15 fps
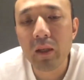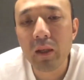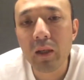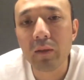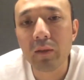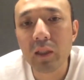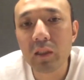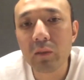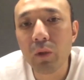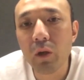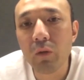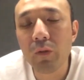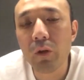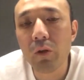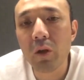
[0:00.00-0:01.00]
And this
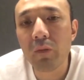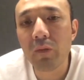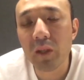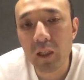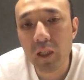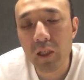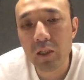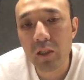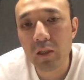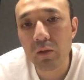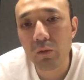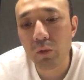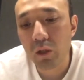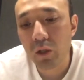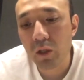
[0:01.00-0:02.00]
portfolio application,
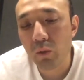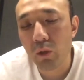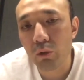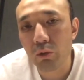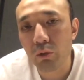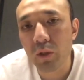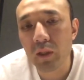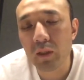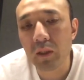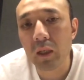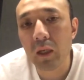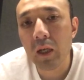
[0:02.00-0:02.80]
what he will do is